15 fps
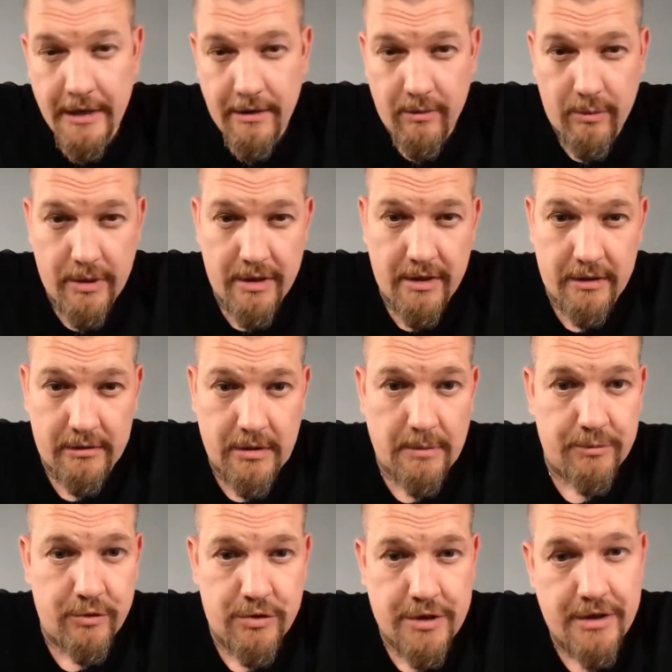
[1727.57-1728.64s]
We adapt
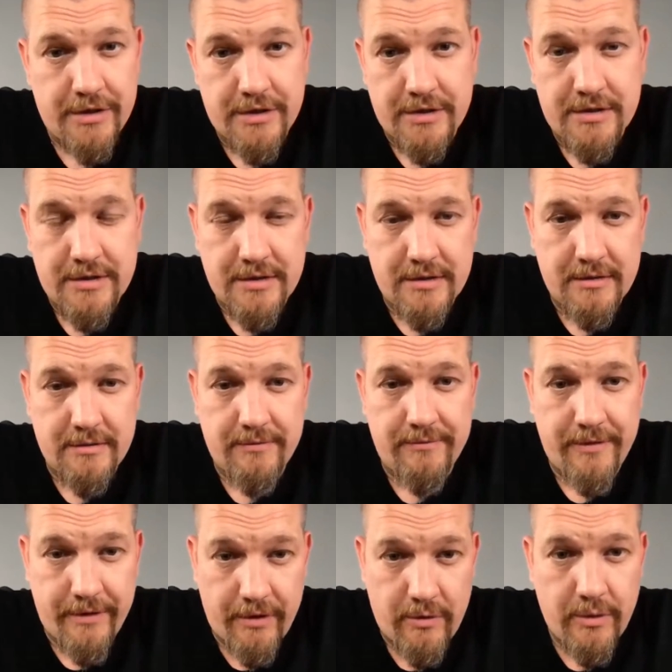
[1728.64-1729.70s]
to changes
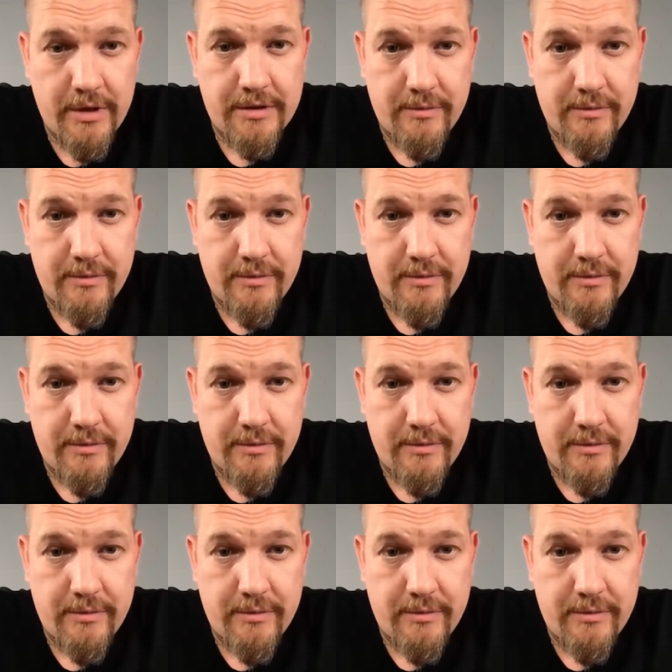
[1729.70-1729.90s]
very quick.